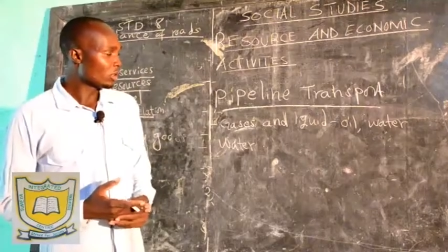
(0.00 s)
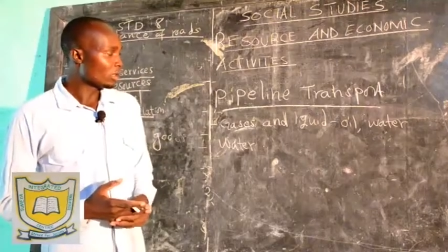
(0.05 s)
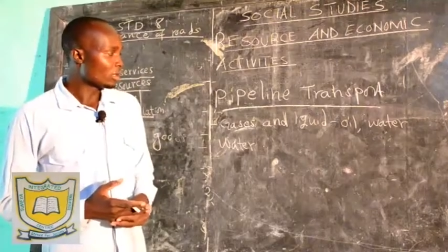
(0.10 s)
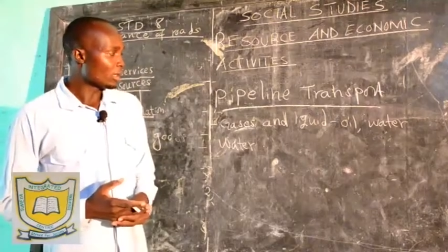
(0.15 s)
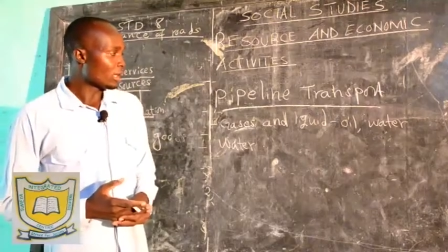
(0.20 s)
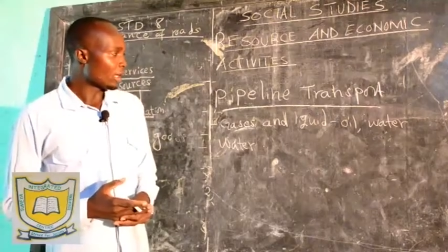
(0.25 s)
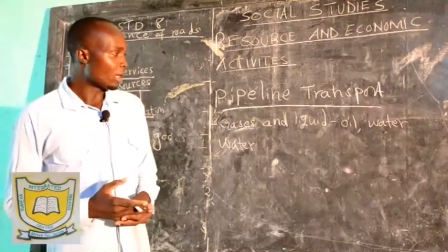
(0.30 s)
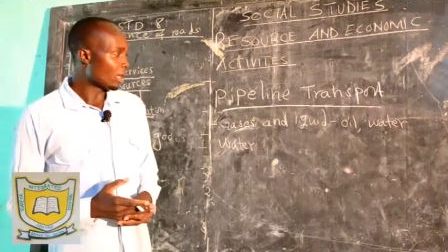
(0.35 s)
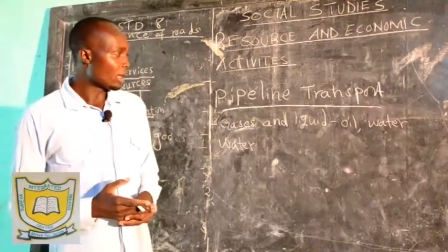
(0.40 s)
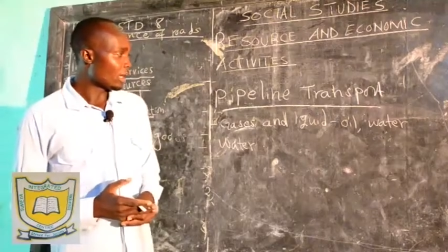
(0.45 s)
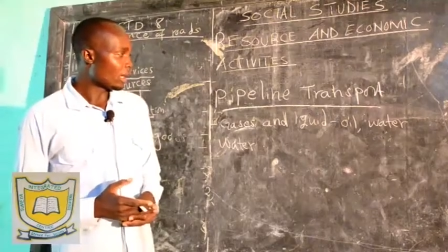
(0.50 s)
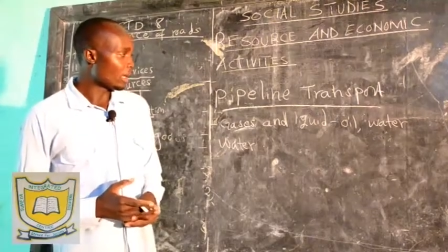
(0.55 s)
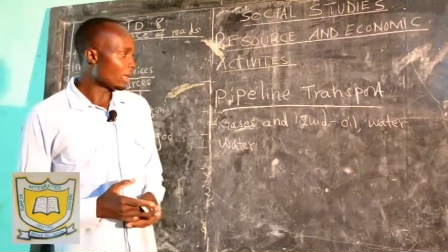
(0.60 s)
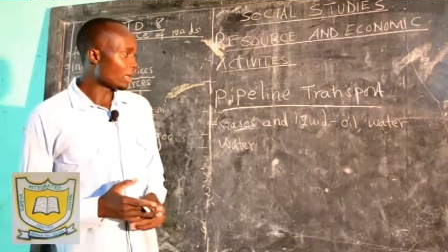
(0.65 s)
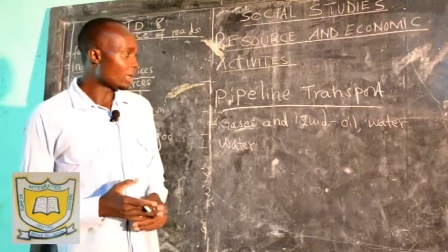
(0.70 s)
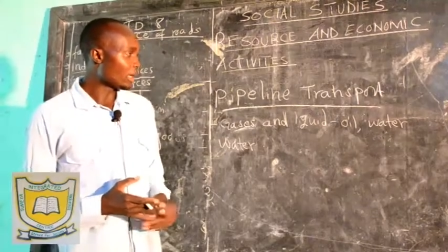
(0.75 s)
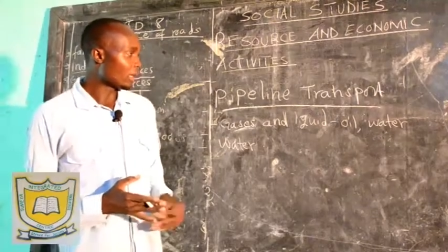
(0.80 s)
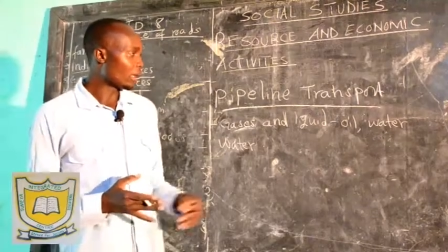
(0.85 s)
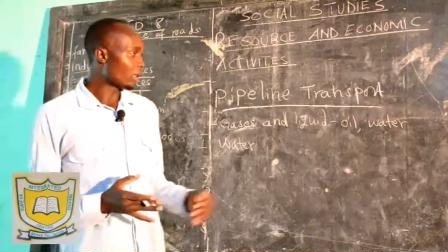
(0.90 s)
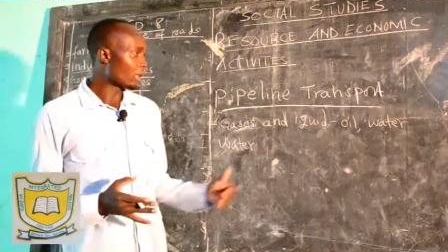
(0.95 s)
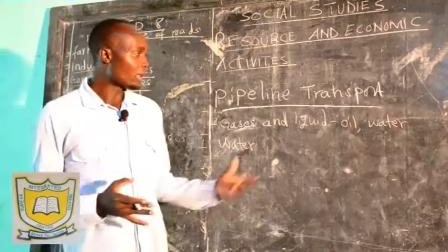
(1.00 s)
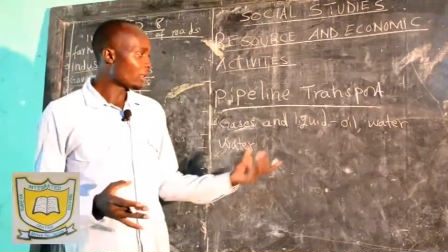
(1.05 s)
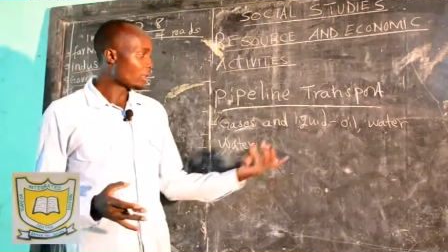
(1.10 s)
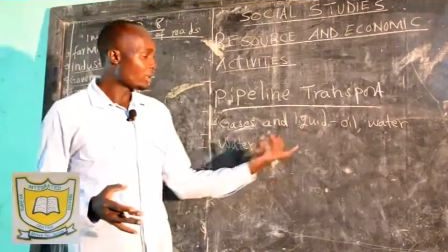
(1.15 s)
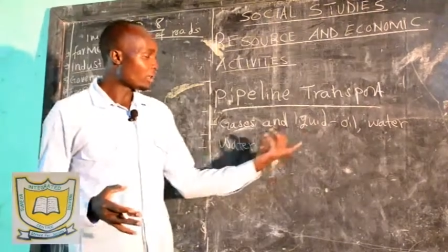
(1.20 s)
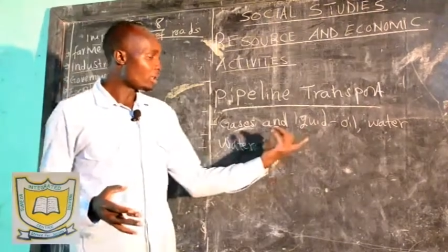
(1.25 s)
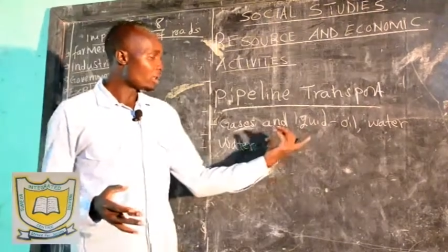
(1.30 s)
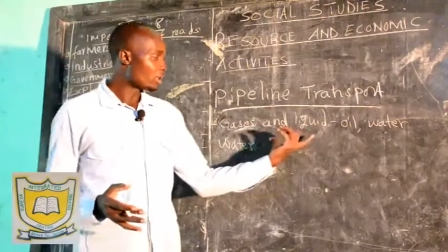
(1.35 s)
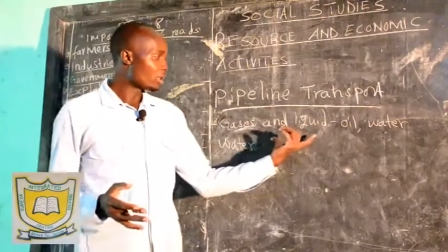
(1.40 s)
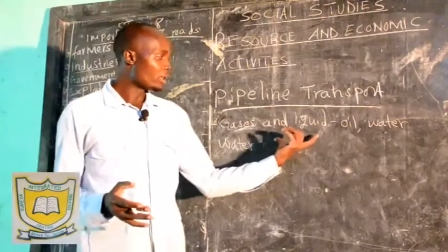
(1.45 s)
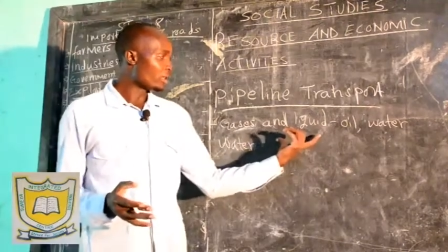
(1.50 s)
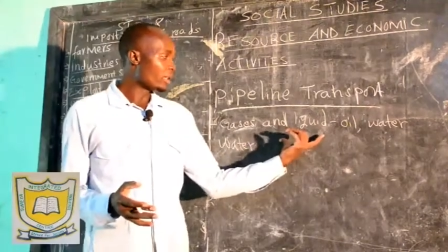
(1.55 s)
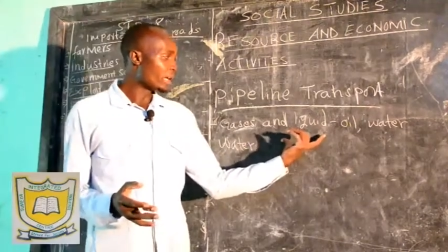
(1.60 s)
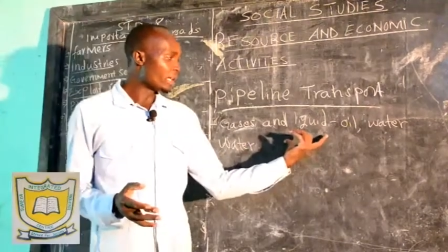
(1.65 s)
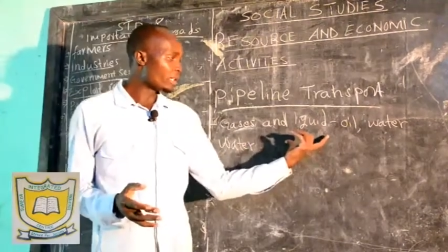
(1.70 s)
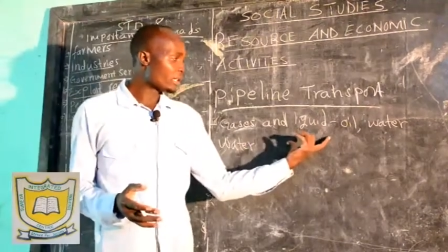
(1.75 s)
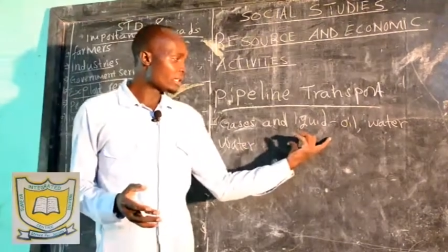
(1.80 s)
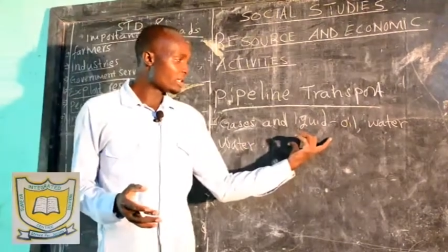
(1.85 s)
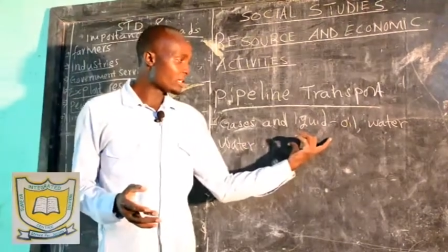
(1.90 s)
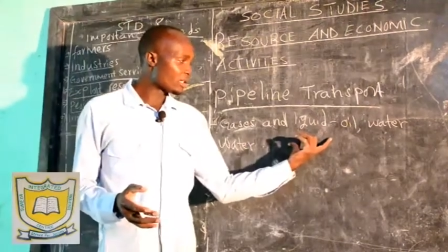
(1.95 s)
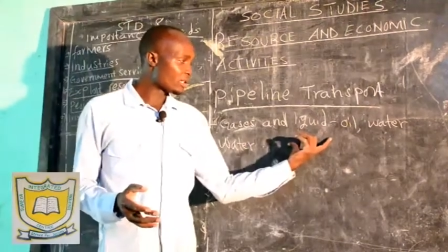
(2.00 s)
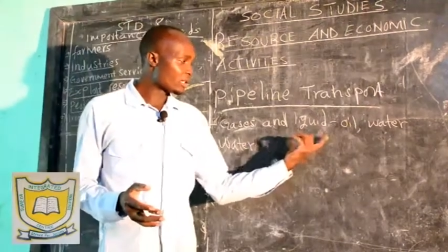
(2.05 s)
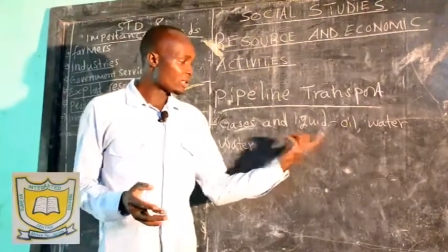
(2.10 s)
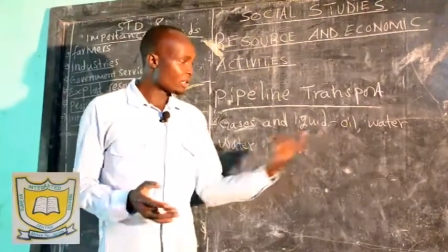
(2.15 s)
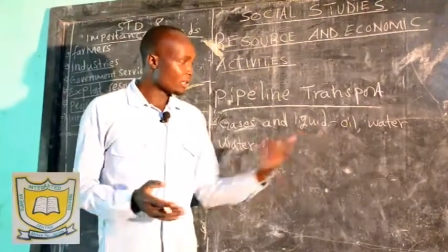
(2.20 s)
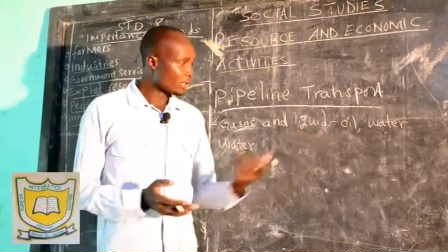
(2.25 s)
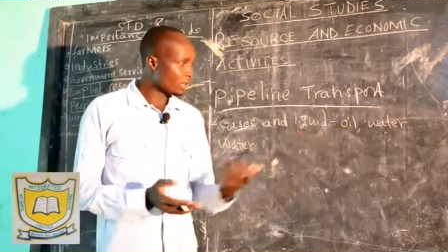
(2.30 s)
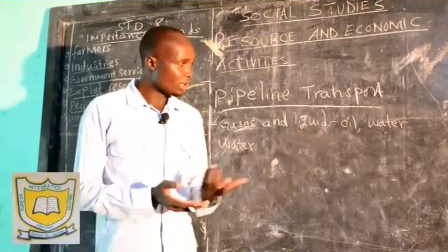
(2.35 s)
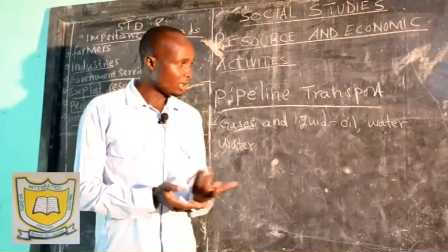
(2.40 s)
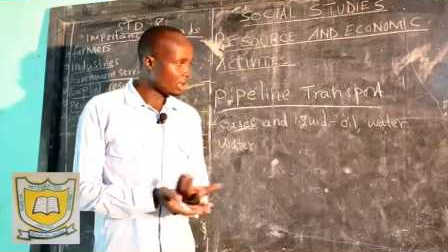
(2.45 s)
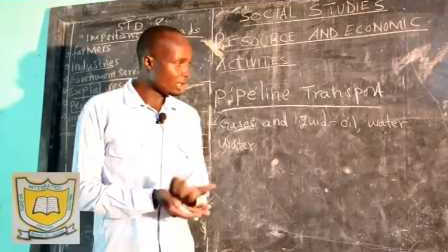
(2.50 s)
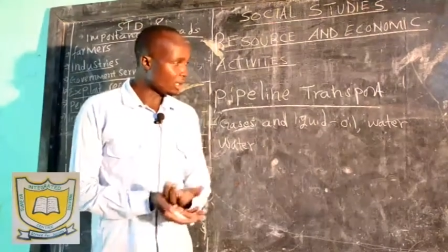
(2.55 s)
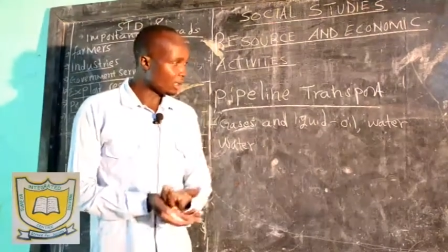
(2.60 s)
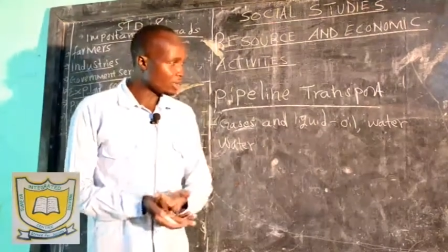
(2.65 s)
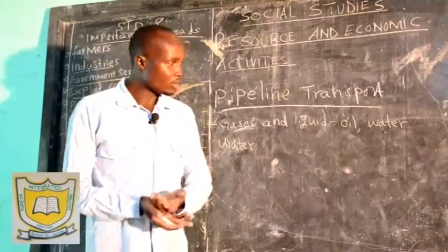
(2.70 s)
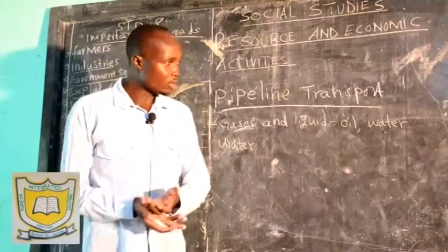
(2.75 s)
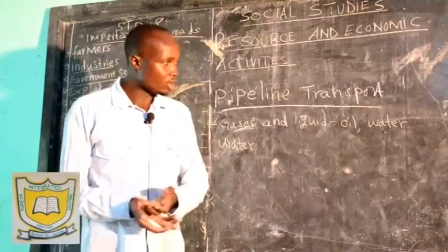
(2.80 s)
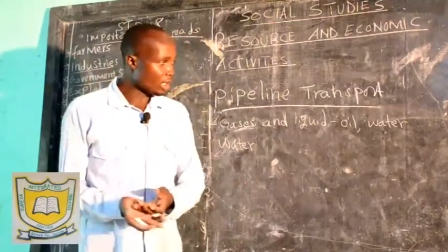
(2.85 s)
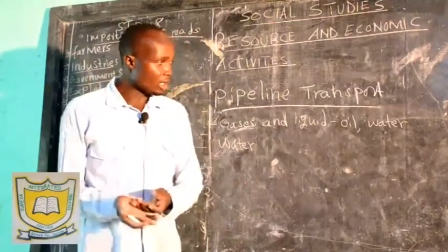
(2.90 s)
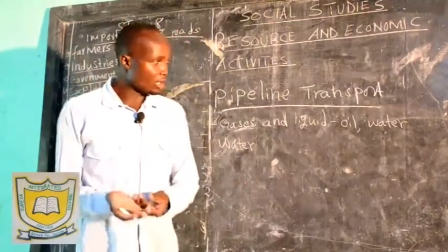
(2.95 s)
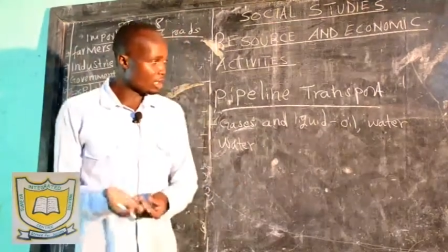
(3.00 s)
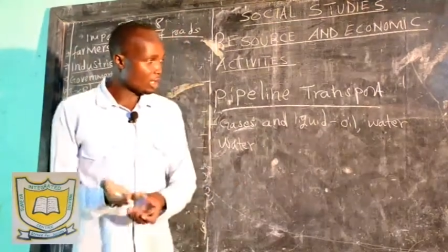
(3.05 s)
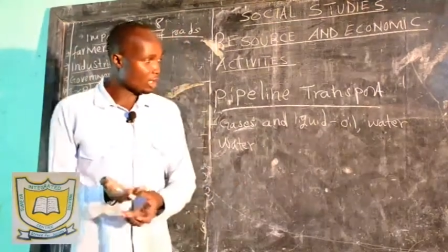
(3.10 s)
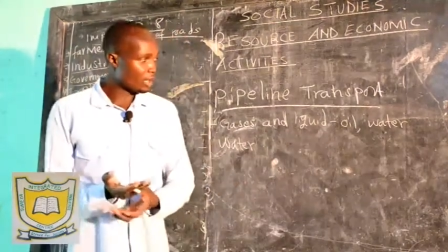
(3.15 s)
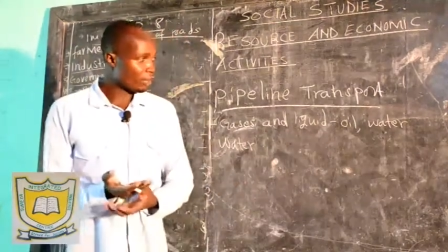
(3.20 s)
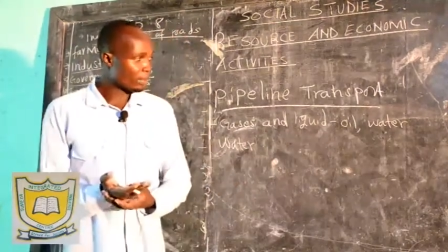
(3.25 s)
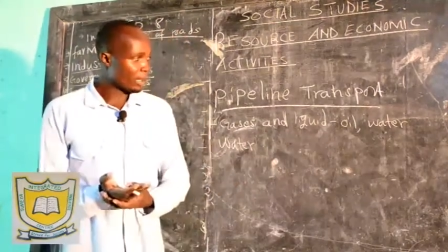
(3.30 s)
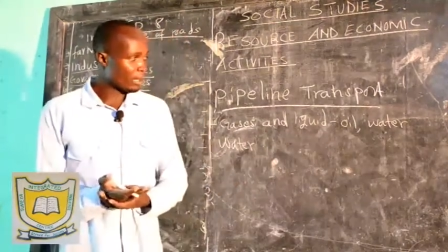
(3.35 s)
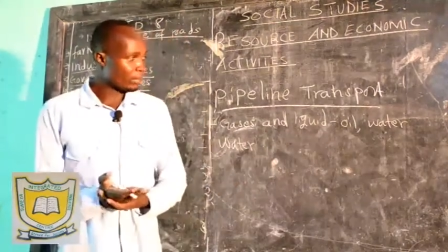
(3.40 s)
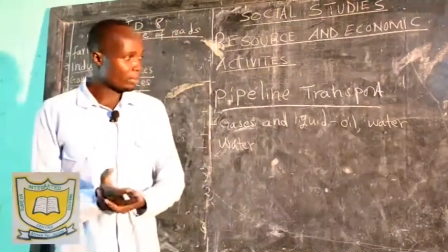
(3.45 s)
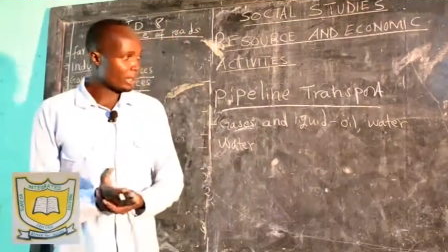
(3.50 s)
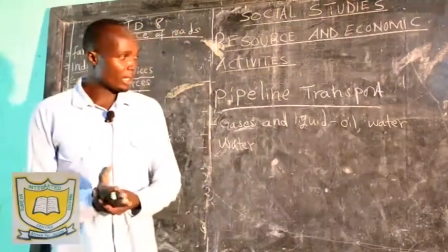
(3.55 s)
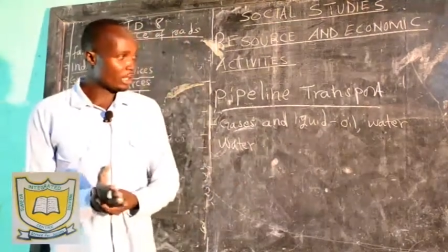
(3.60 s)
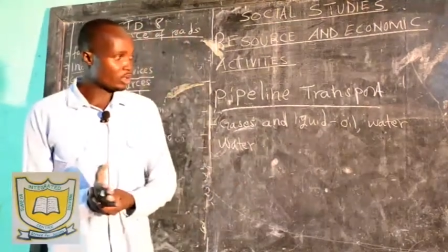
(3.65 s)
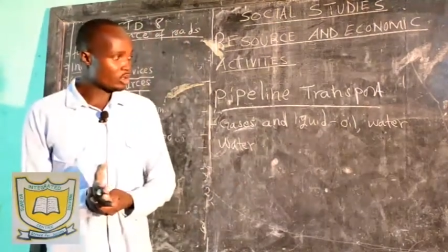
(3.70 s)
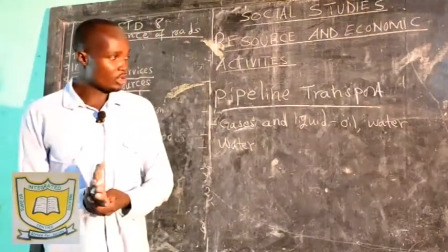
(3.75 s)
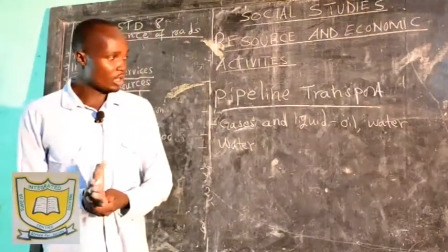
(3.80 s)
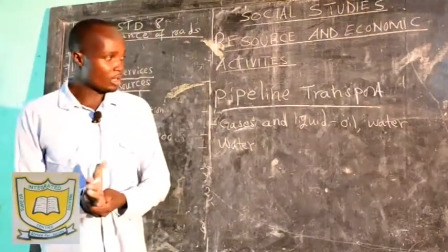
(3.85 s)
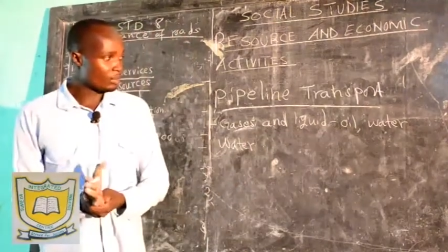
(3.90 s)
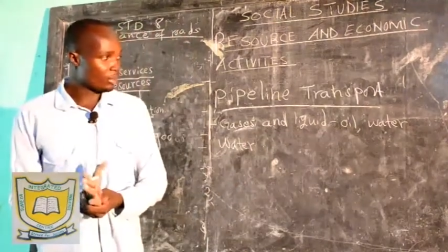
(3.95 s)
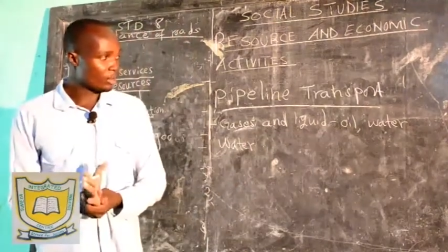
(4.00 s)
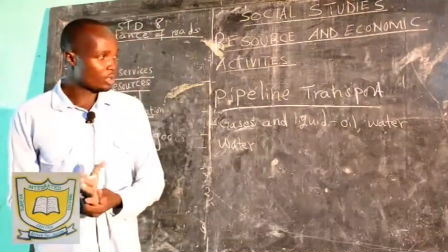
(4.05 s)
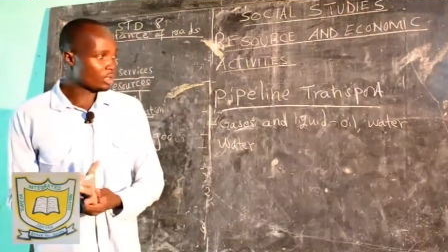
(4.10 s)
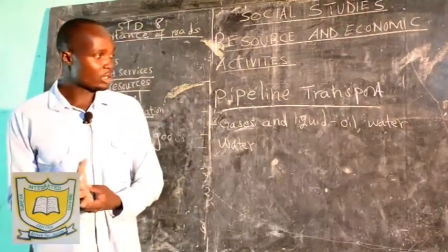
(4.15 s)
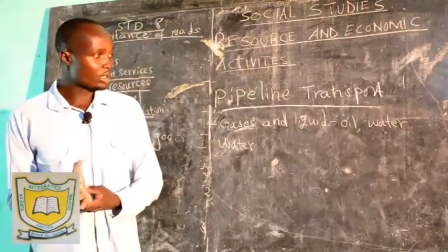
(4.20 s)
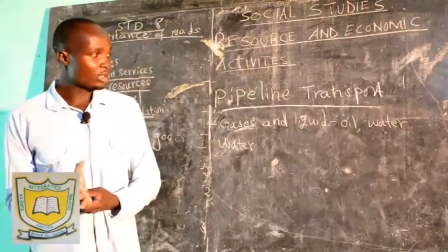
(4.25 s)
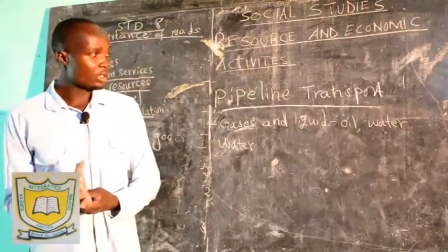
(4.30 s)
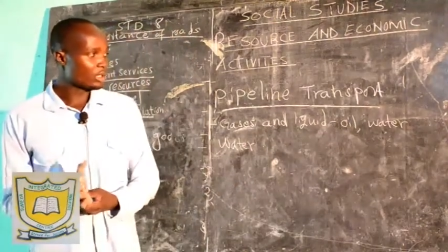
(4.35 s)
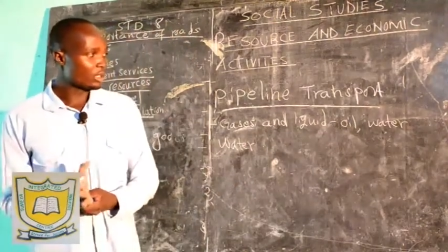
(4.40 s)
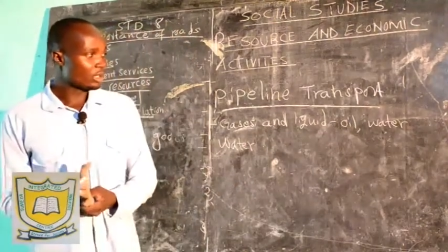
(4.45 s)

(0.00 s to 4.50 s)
That is pipeline transport,